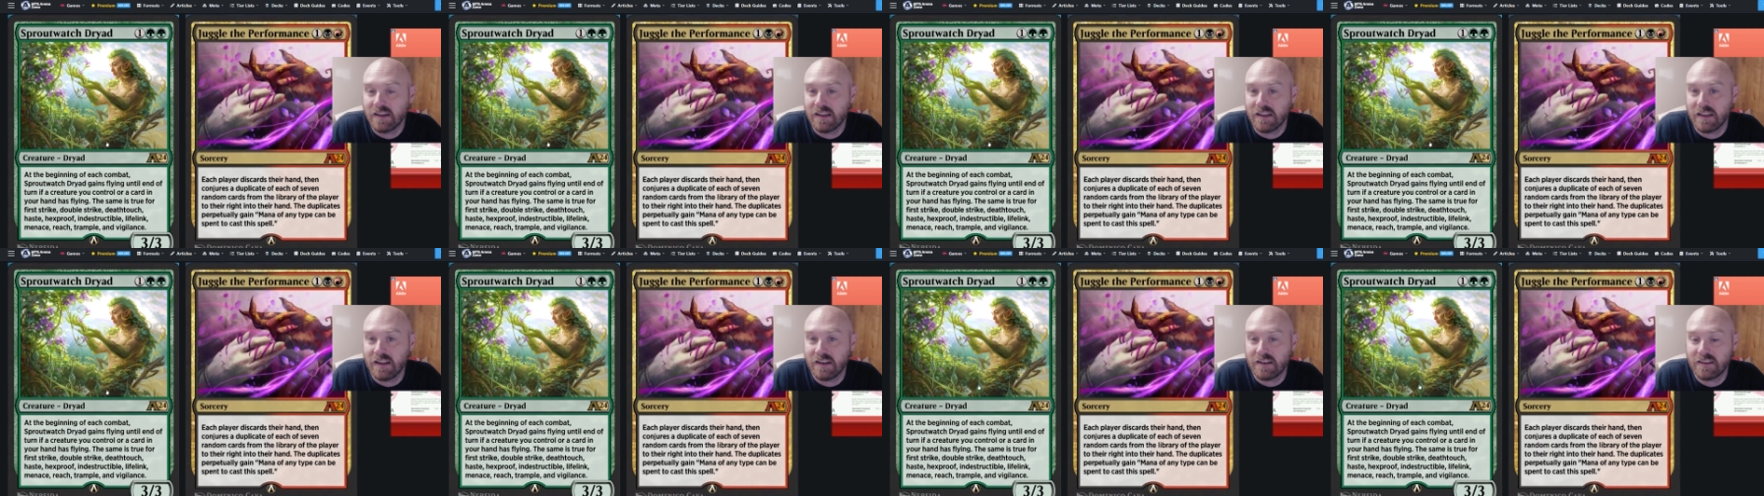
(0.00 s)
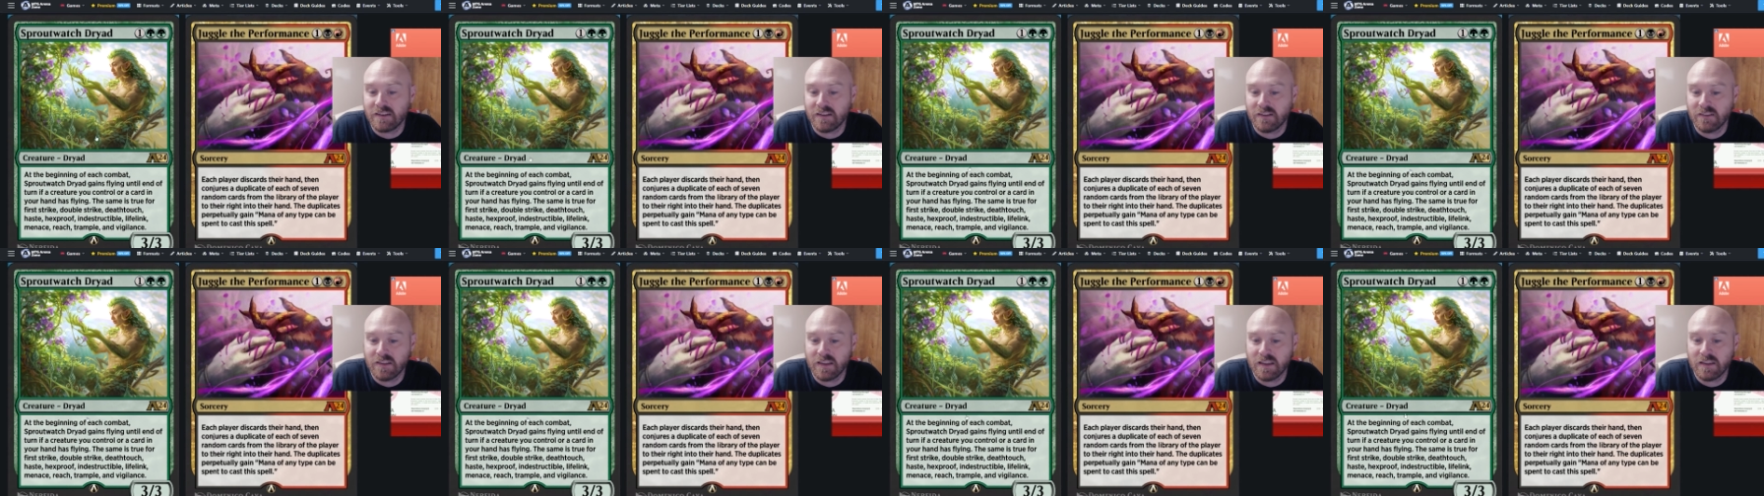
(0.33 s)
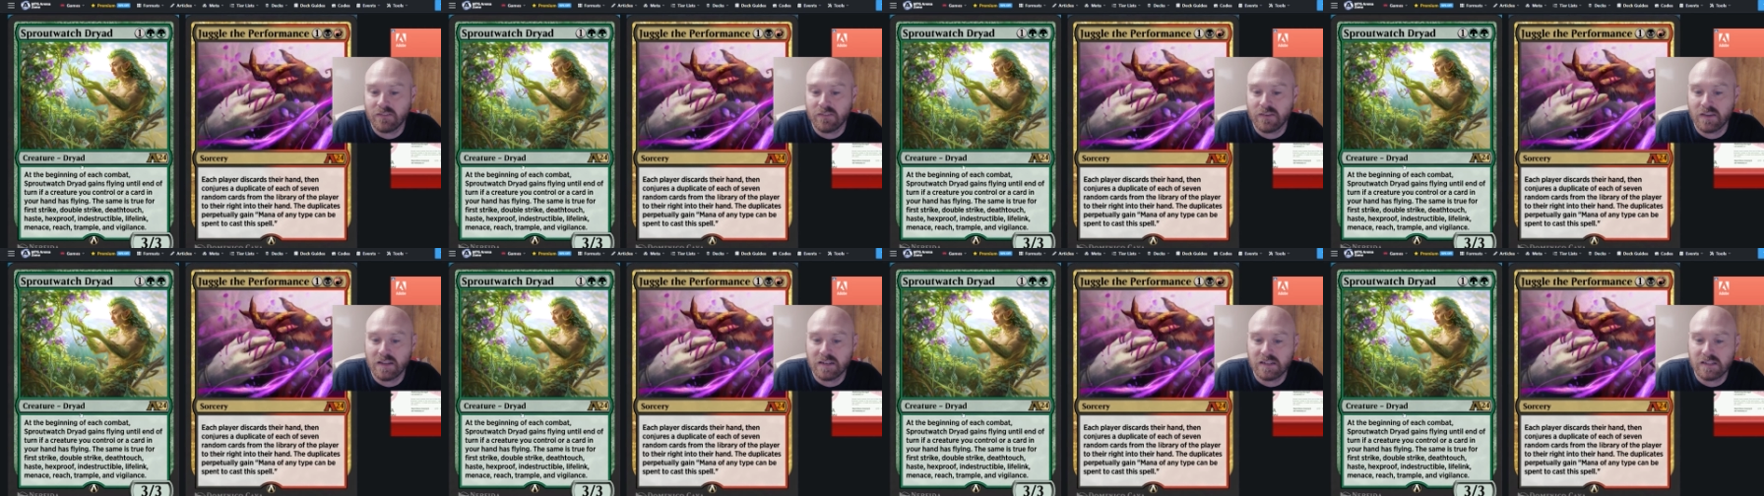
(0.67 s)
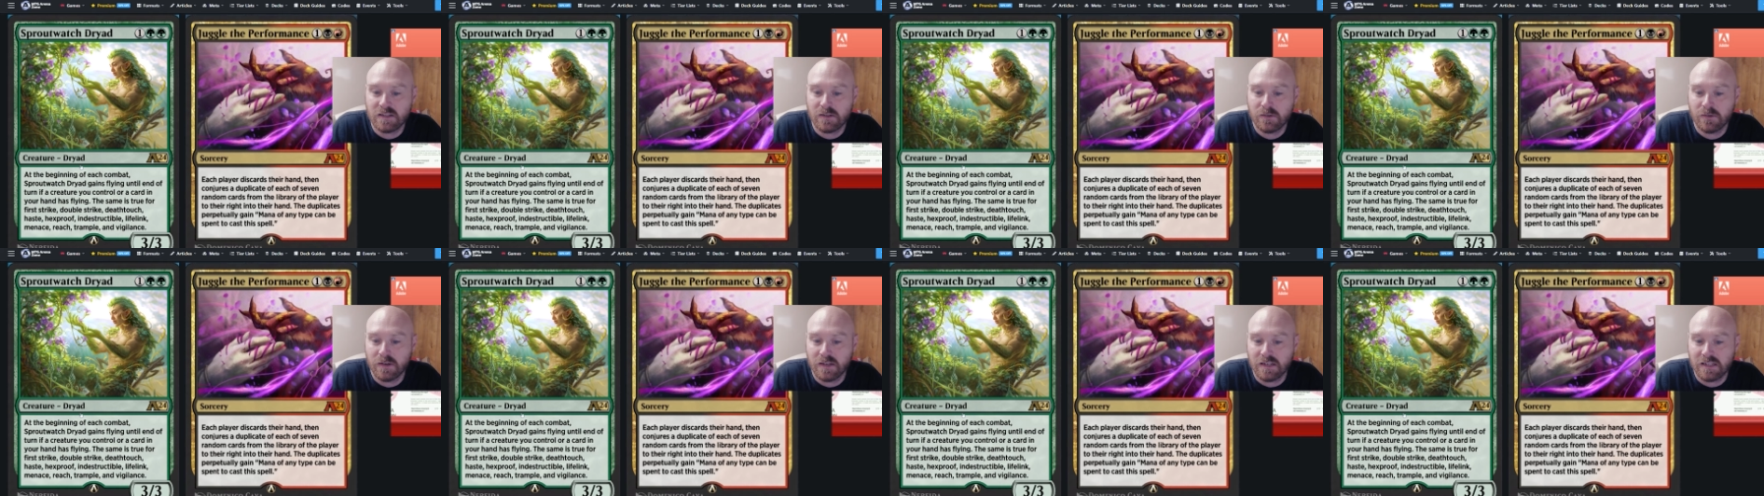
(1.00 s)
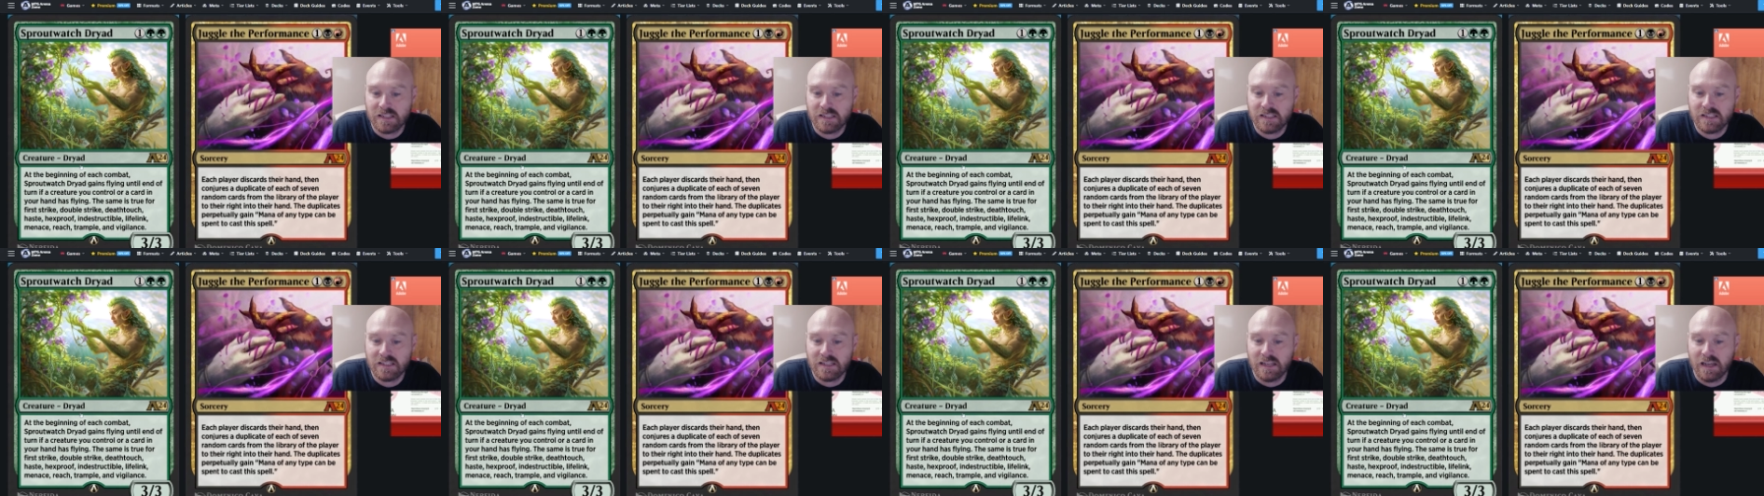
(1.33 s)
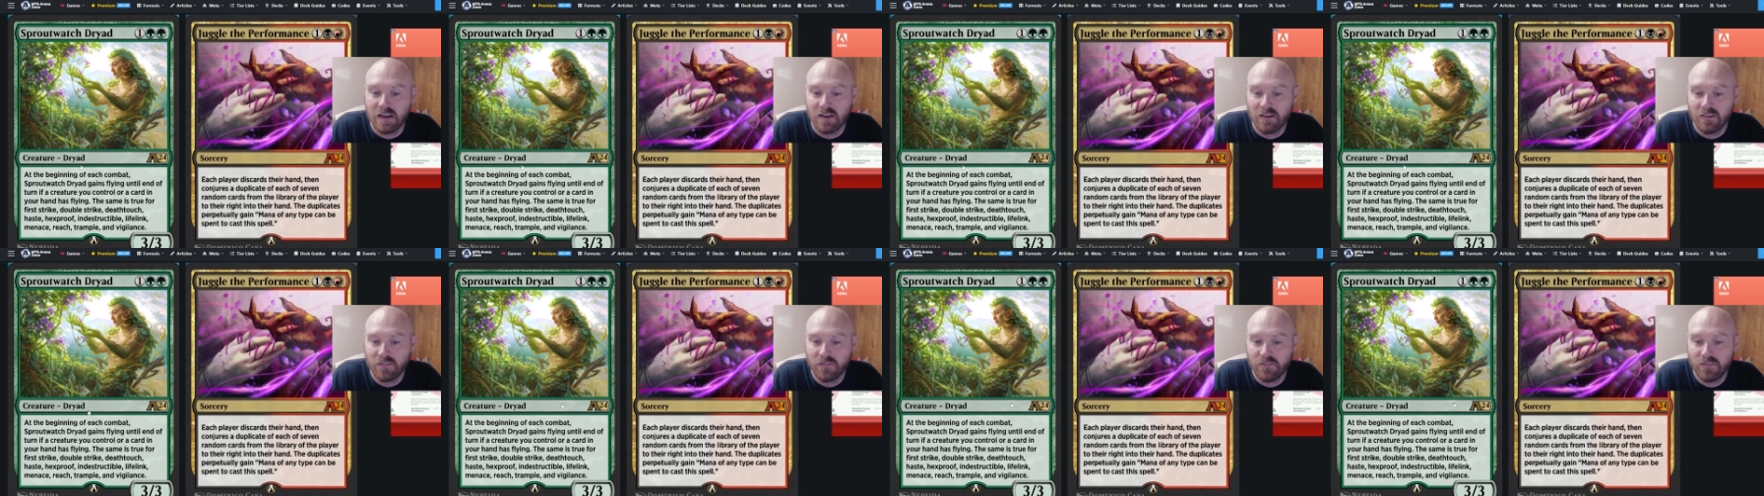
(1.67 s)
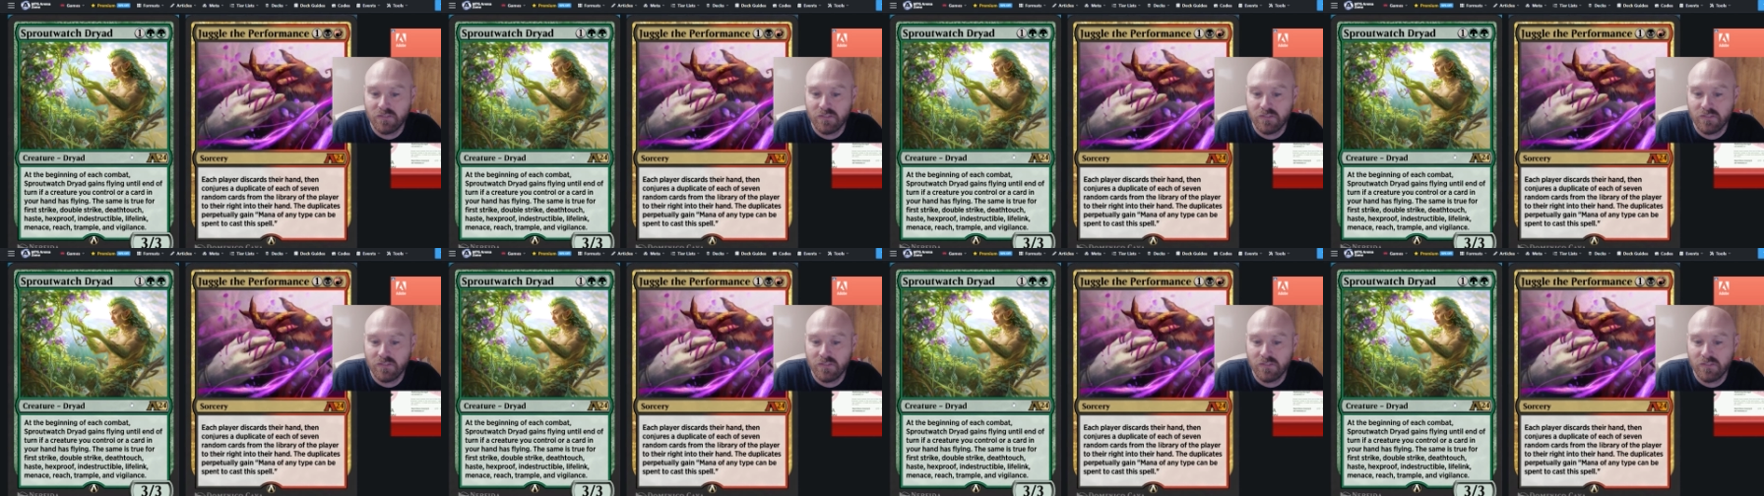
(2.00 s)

It's only giving it to itself.